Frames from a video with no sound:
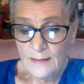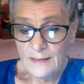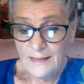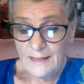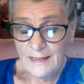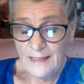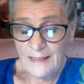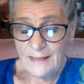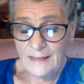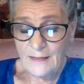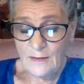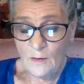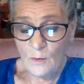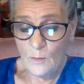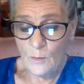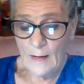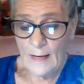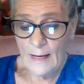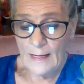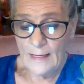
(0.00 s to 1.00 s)
Getting
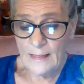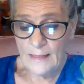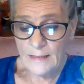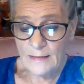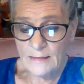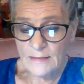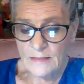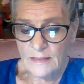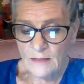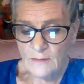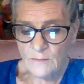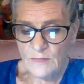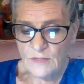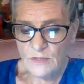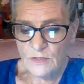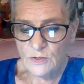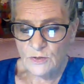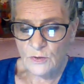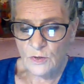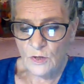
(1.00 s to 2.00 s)
away, said
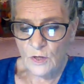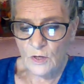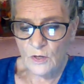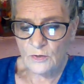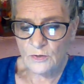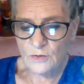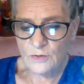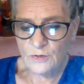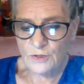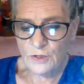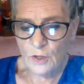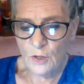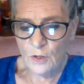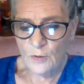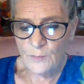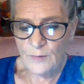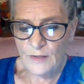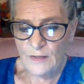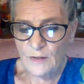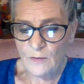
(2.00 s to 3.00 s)
Mr. Carter
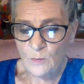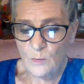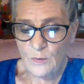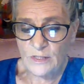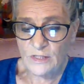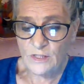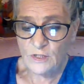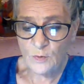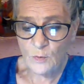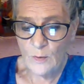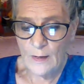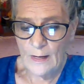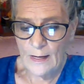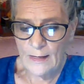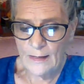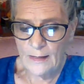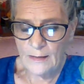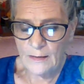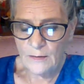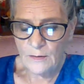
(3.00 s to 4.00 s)
sharply. Which
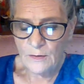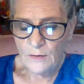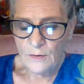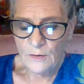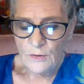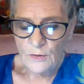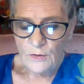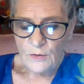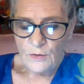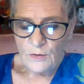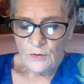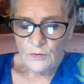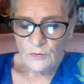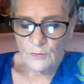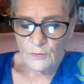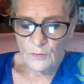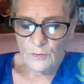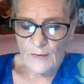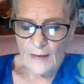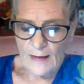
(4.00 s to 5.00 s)
way?
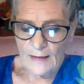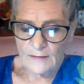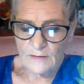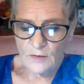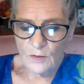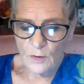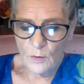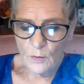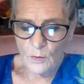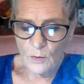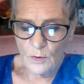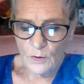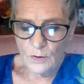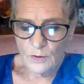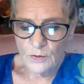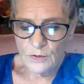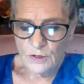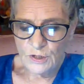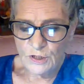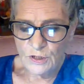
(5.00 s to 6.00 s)
Through that
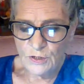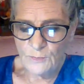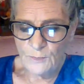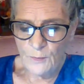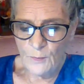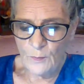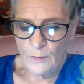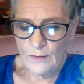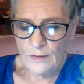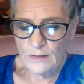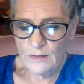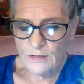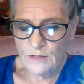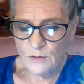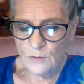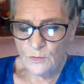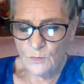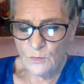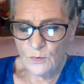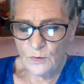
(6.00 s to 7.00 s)
door. She pointed
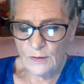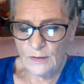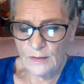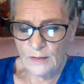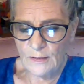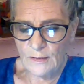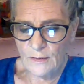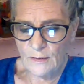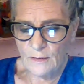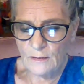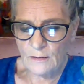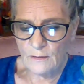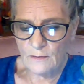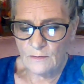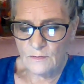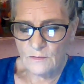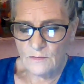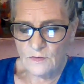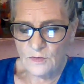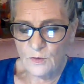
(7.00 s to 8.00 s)
to one in
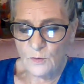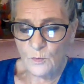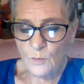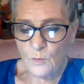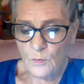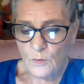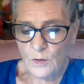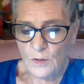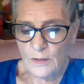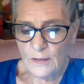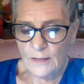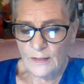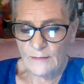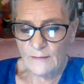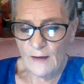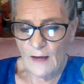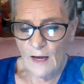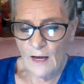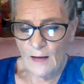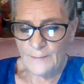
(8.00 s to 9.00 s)

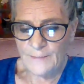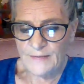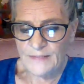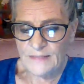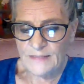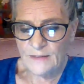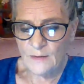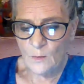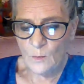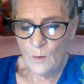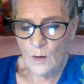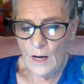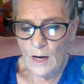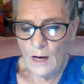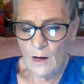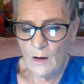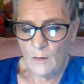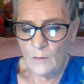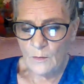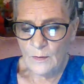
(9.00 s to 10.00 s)
the opposite
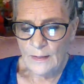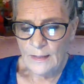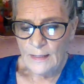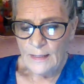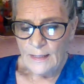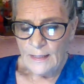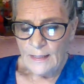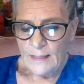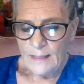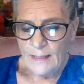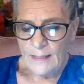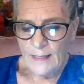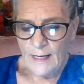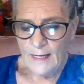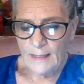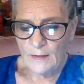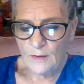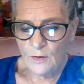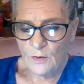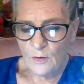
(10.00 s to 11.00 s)
wall. He
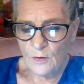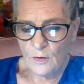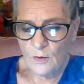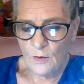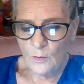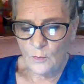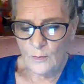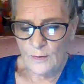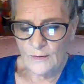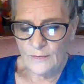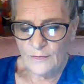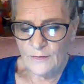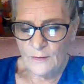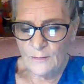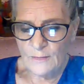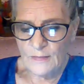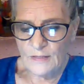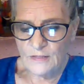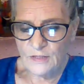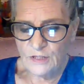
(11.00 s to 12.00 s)
had a girl with
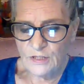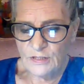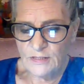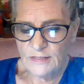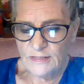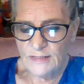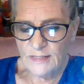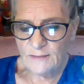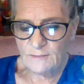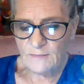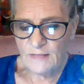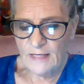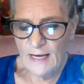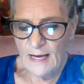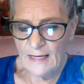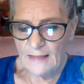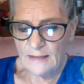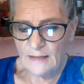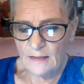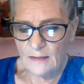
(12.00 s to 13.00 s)
him, but she seemed
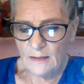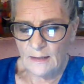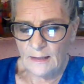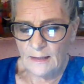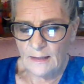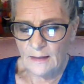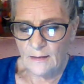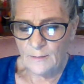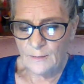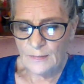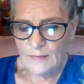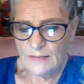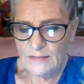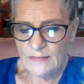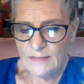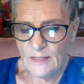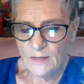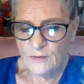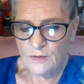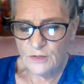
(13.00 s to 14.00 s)
kind of limp, as
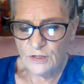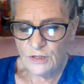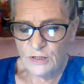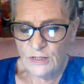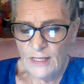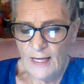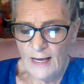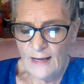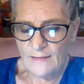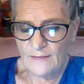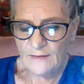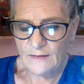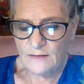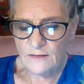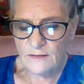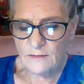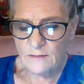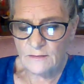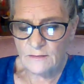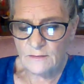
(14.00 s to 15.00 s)
though she'd had
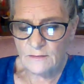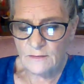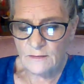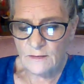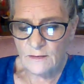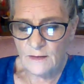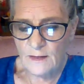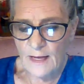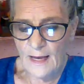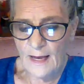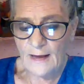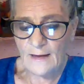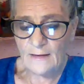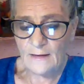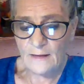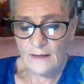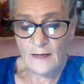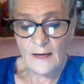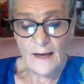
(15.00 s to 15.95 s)
a